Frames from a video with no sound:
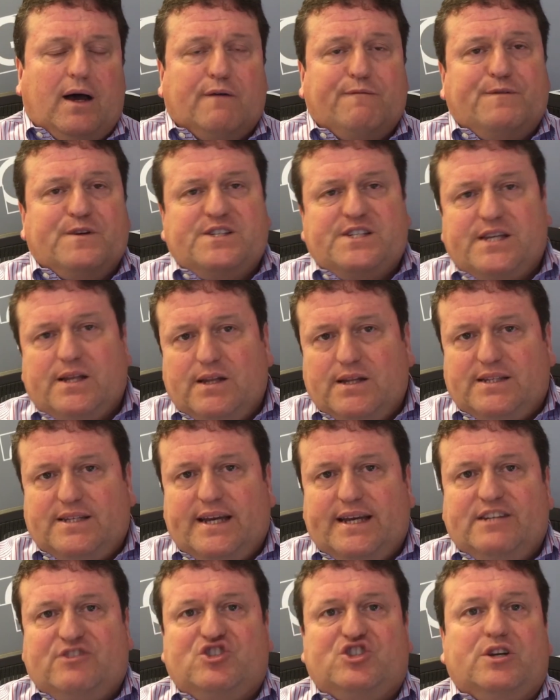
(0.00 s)

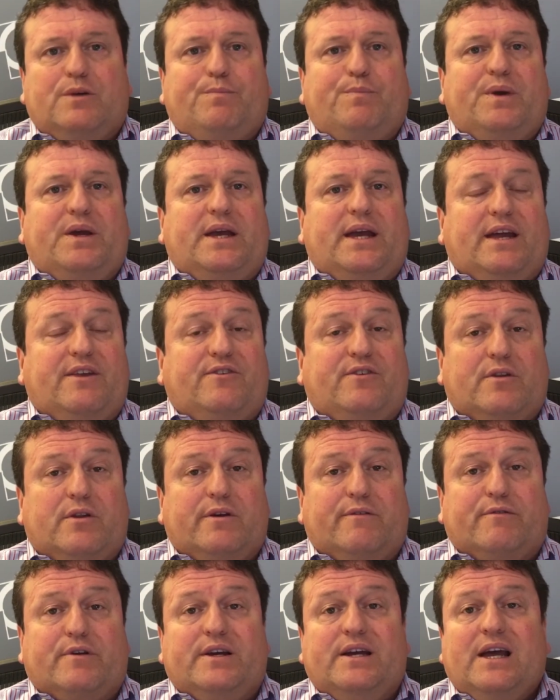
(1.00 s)
facilitate shipping and
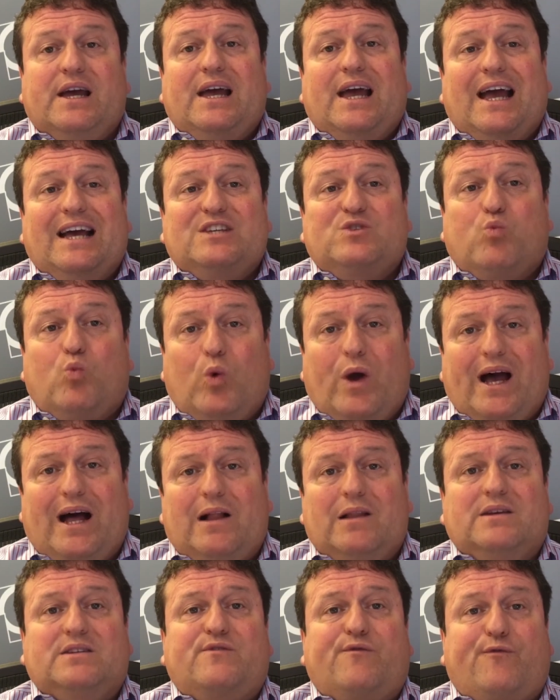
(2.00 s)
delivery, as
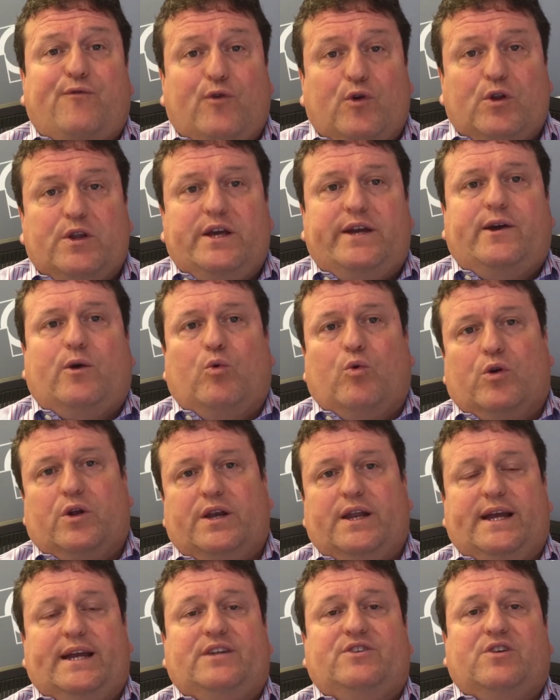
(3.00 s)
well as fully
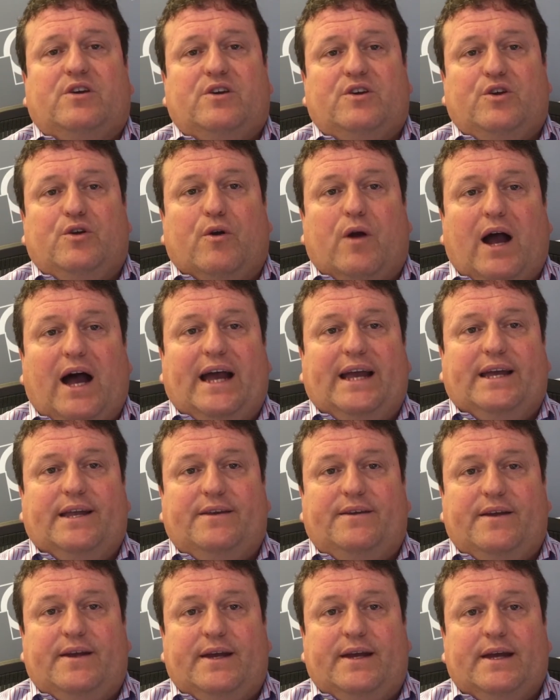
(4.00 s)
coordinate your
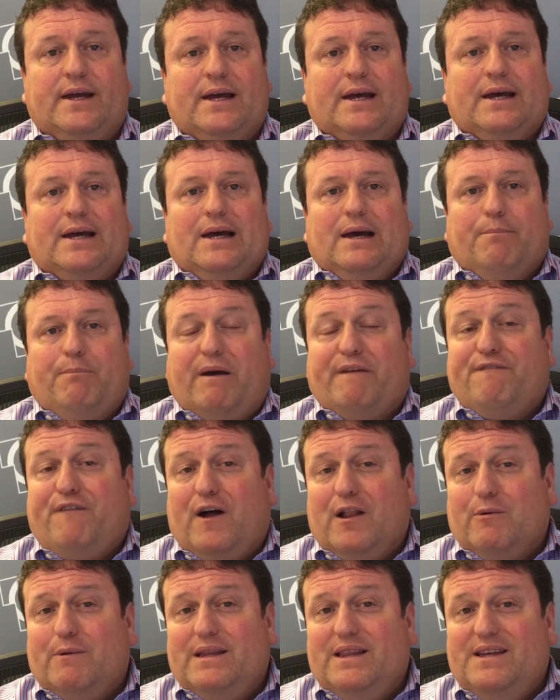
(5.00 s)
I&D. By
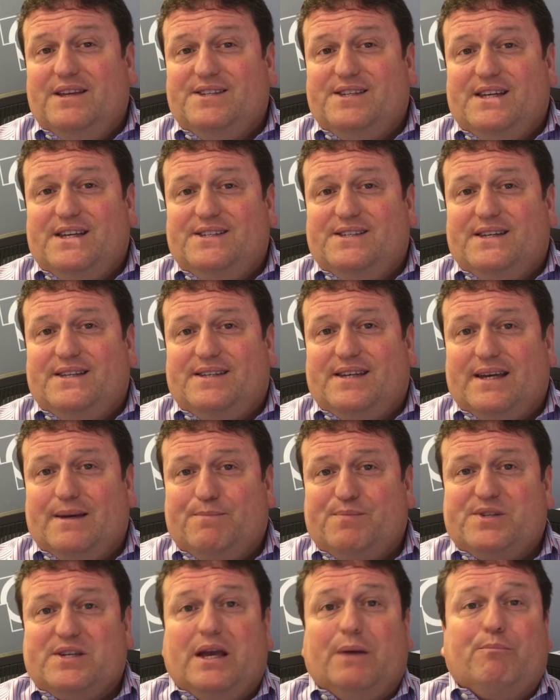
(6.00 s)
following these easy
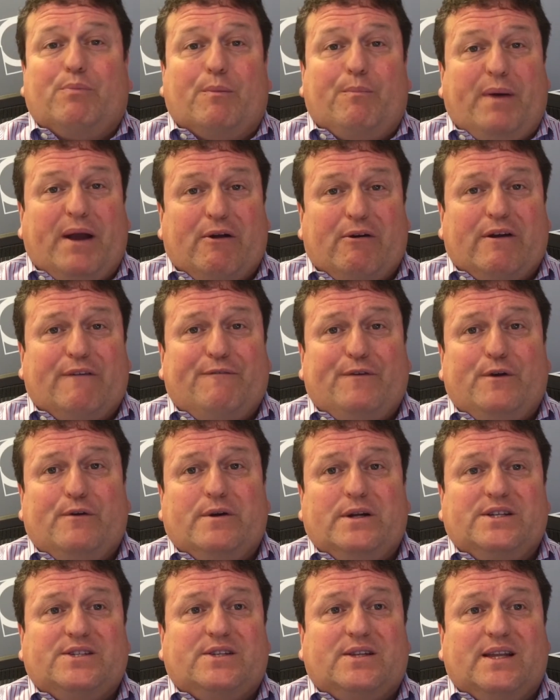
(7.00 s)
tips and preparing for your
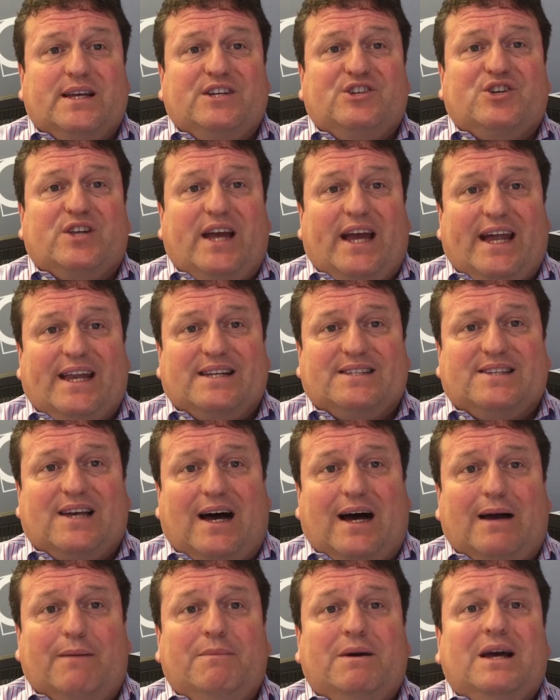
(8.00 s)
installation ahead of
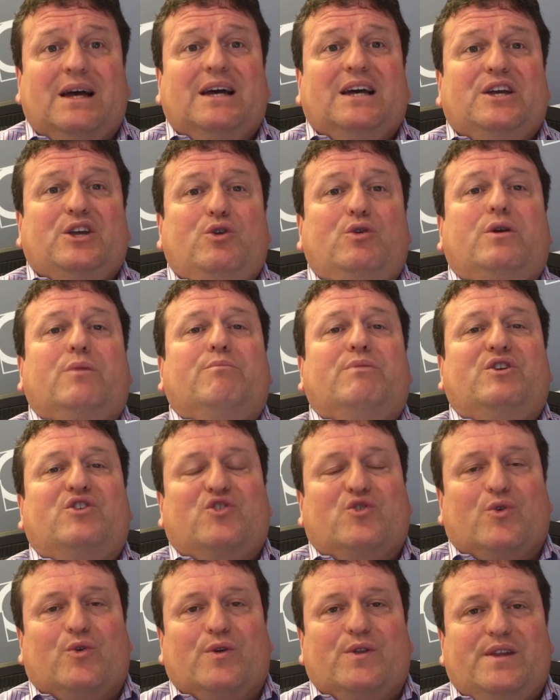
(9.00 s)
time, you can be
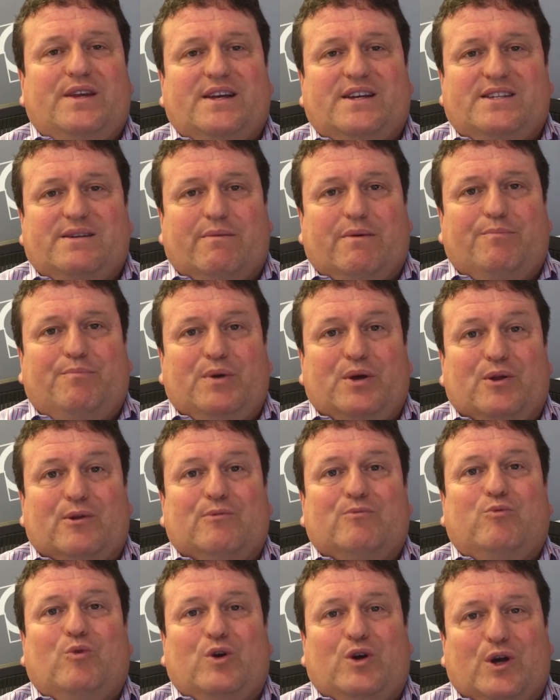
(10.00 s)
sure the exhibit
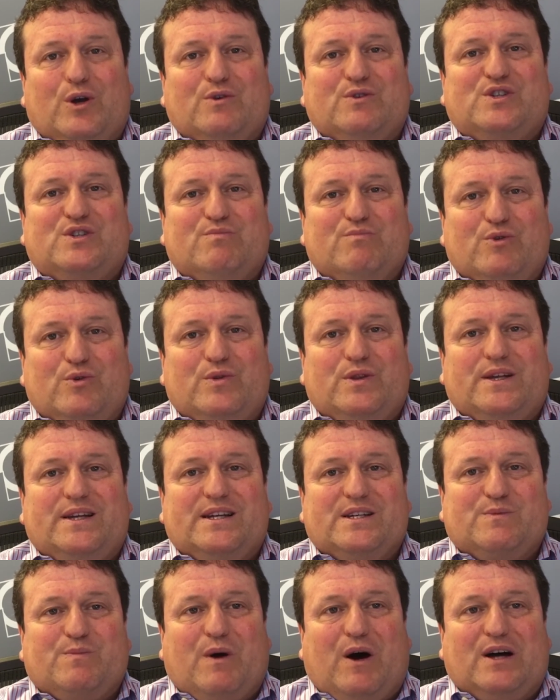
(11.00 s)
build will go smoothly
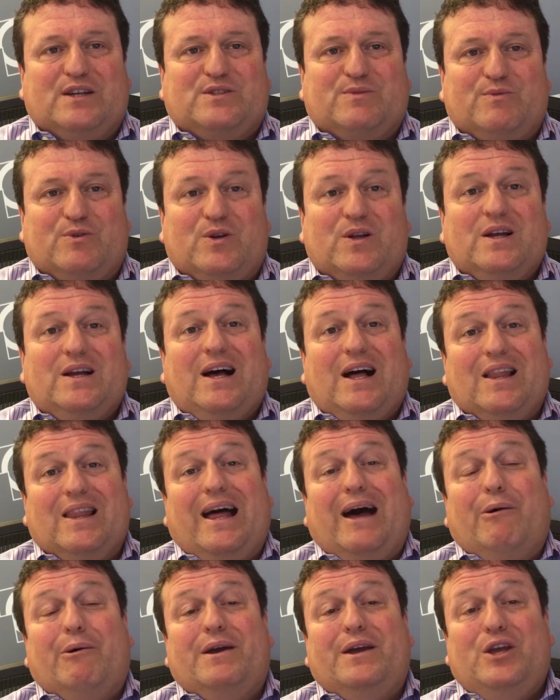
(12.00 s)
as possible,
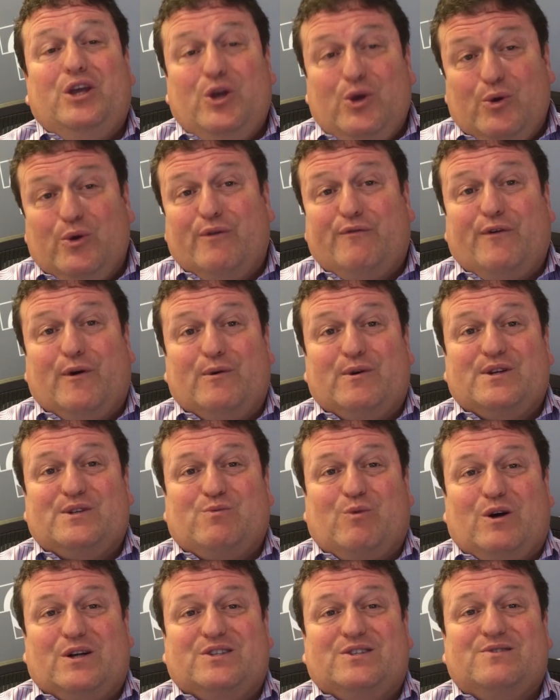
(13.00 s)
allowing you to focus
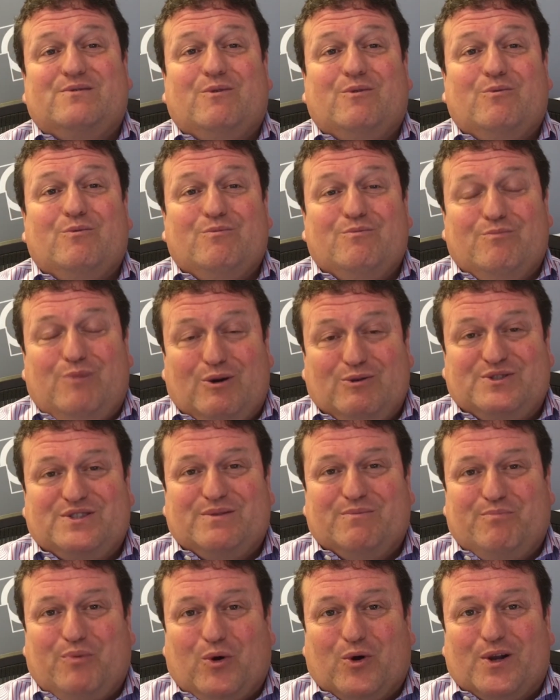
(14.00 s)
what's most
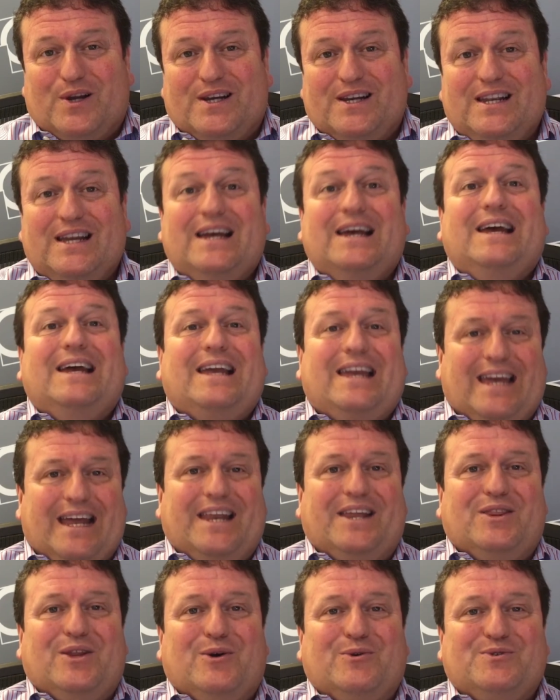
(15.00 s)
important,
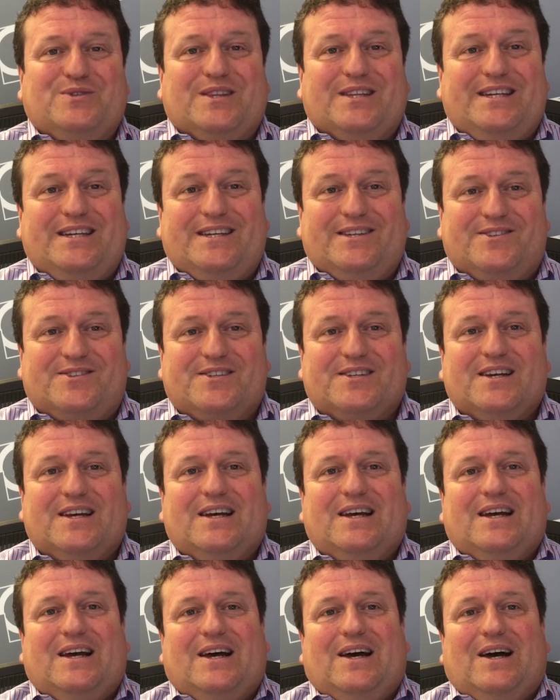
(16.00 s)
getting those leads.
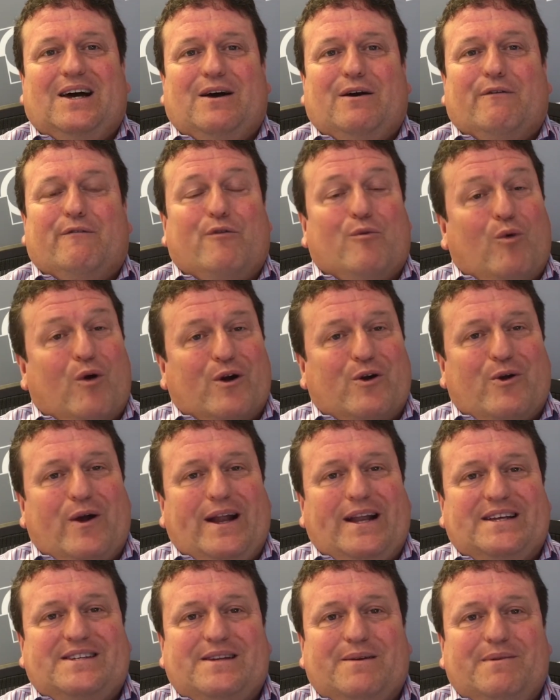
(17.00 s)
For more
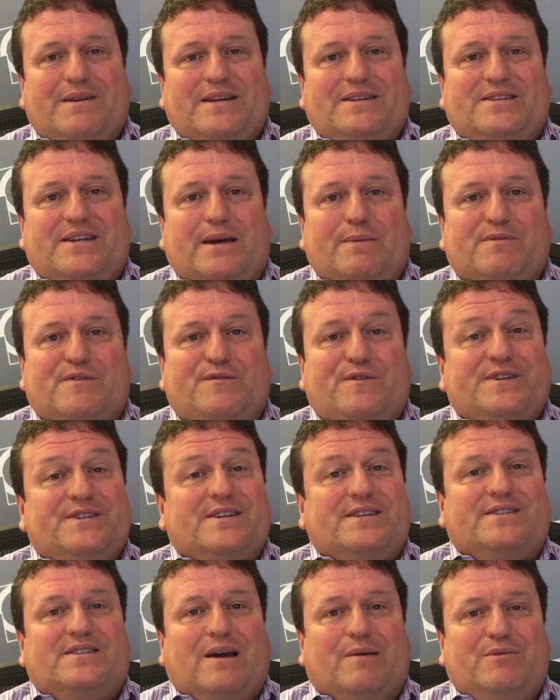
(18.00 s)
great exhibiting tips,
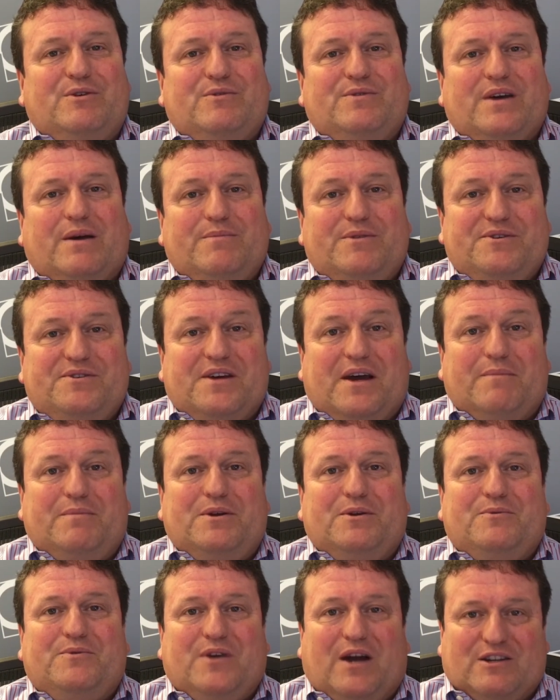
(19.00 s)
visit
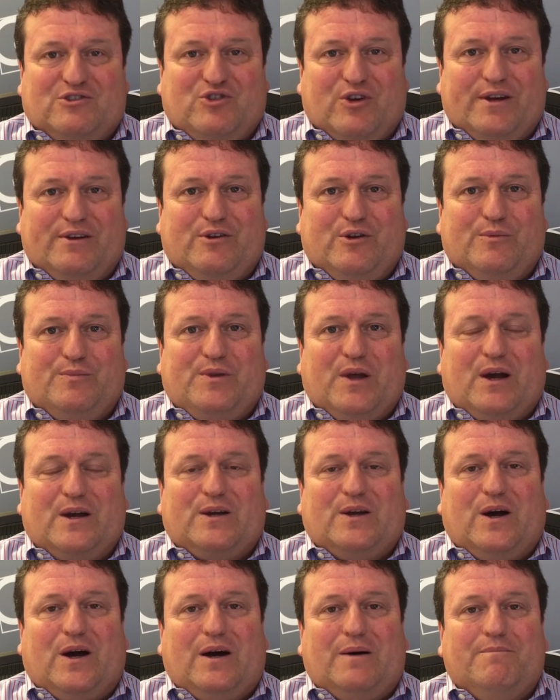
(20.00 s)

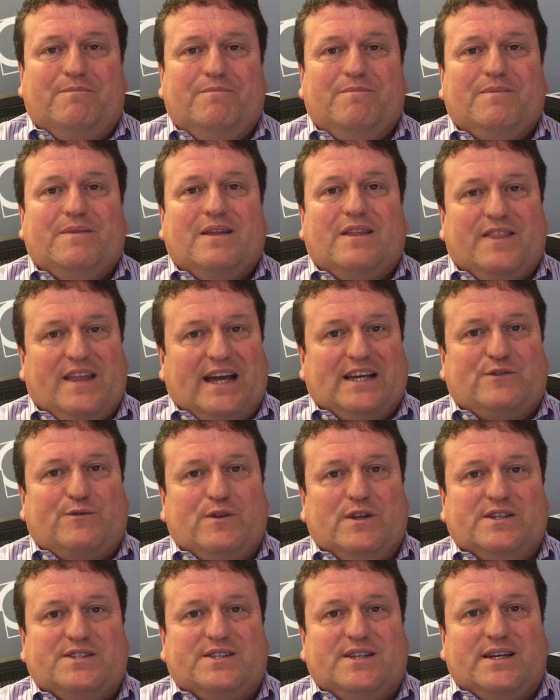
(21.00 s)
www.tradegroup.com. Thanks for
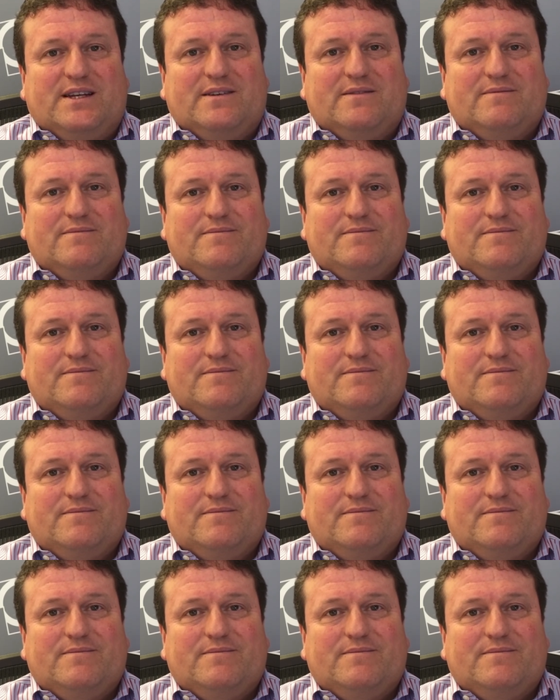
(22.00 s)
listening.